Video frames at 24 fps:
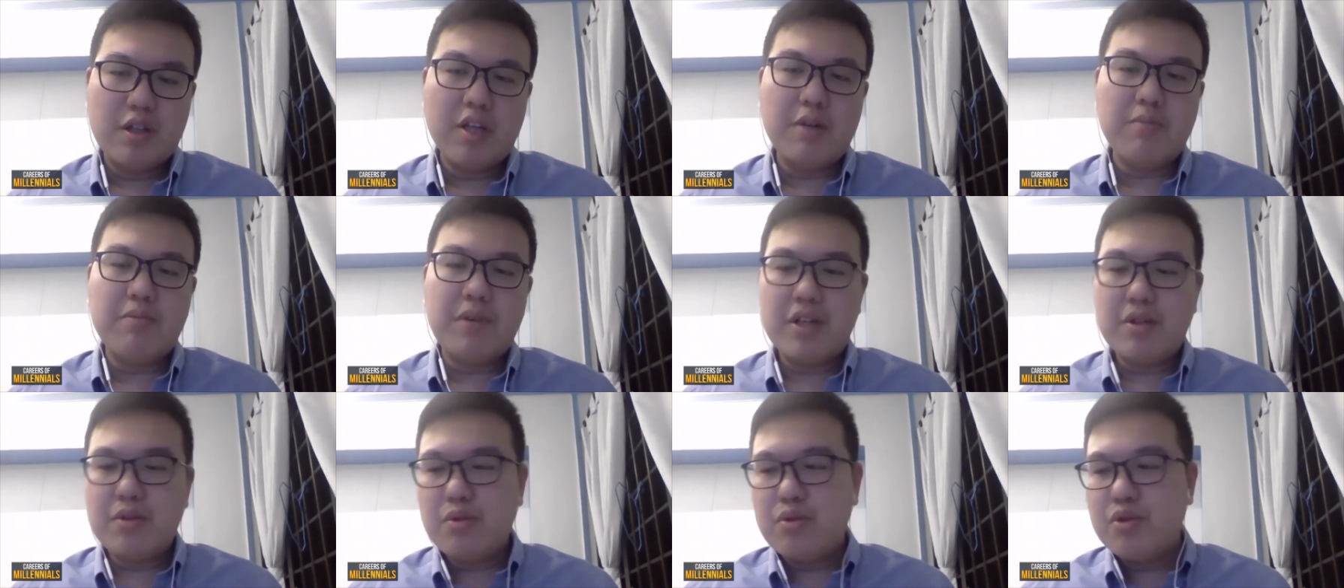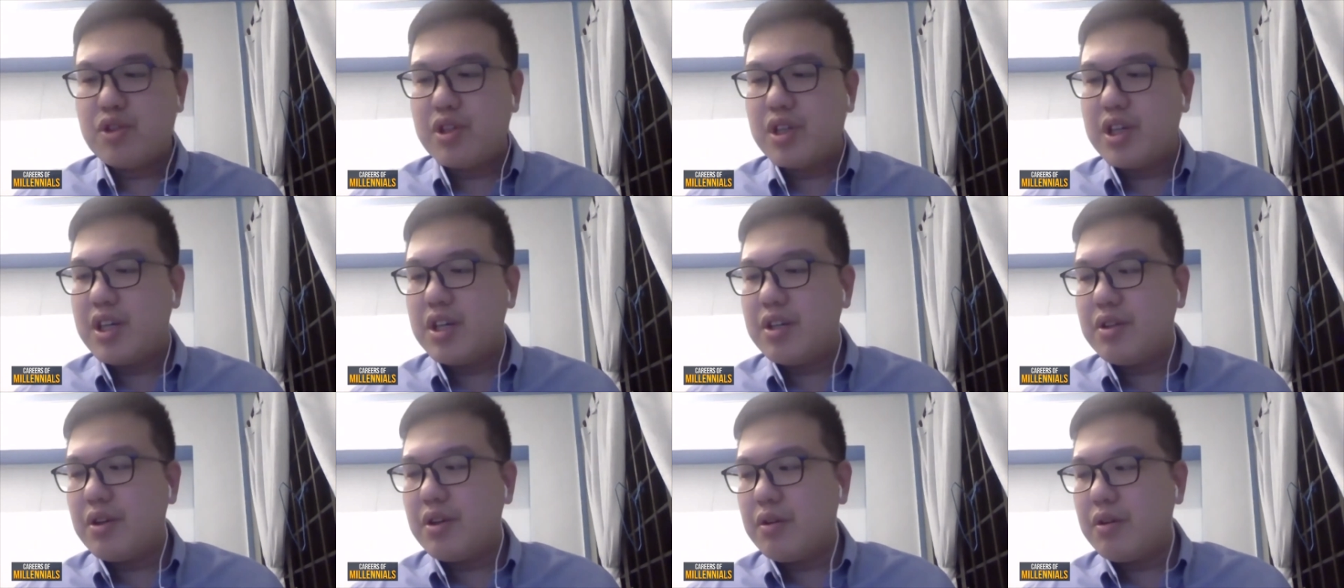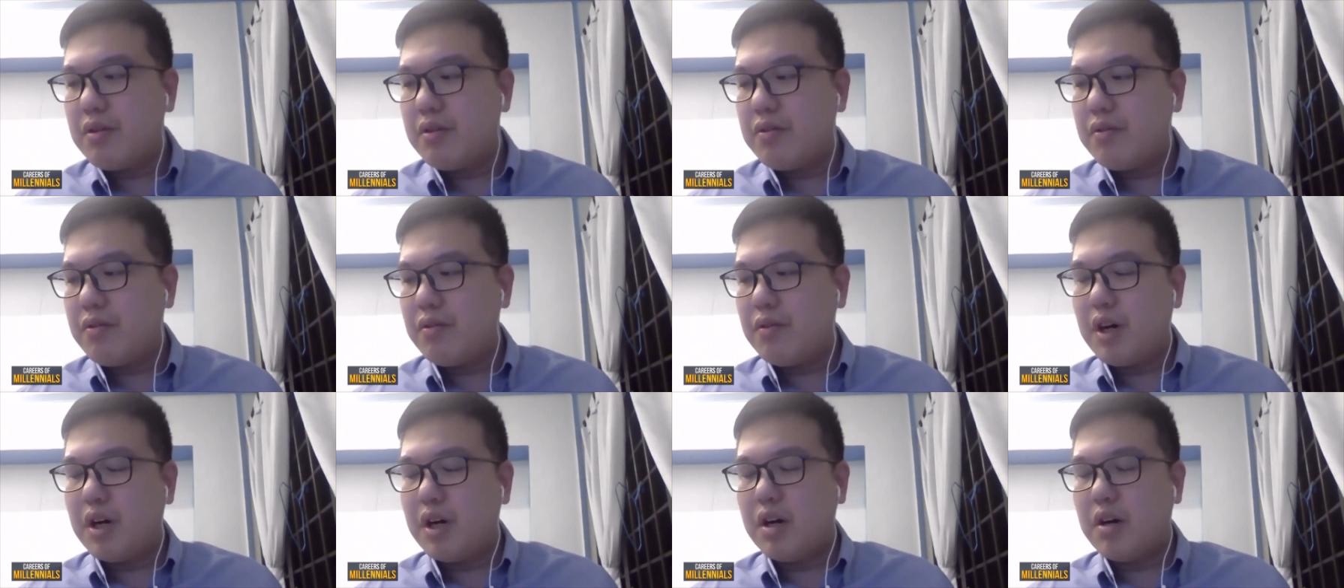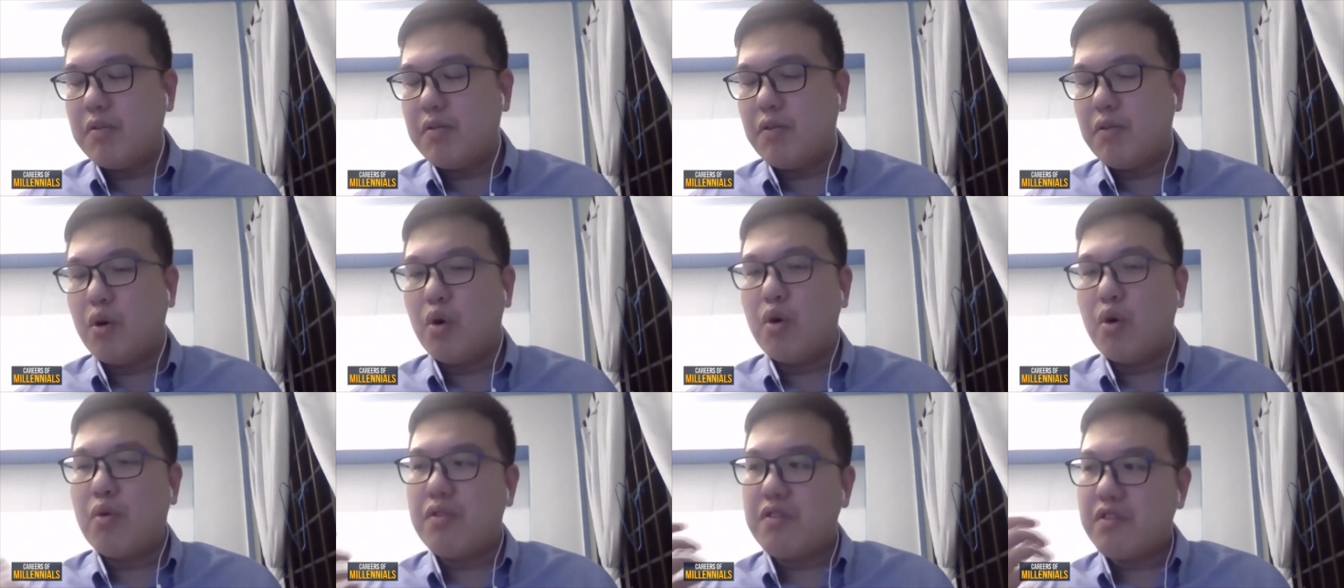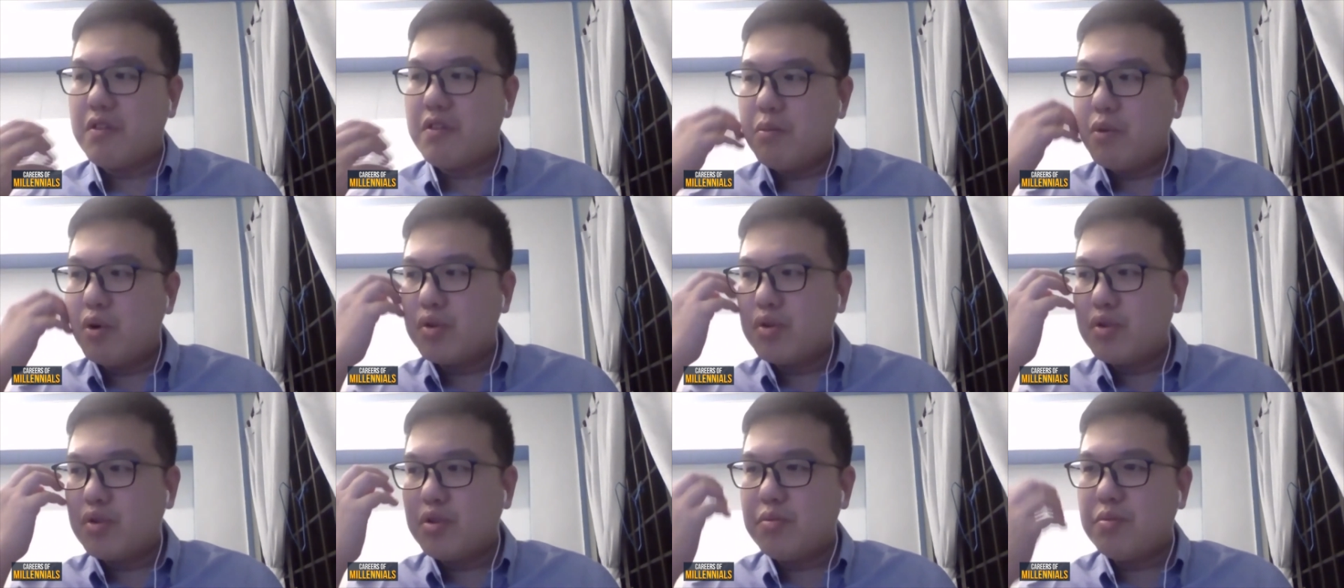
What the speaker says: and usually they will follow with a motor,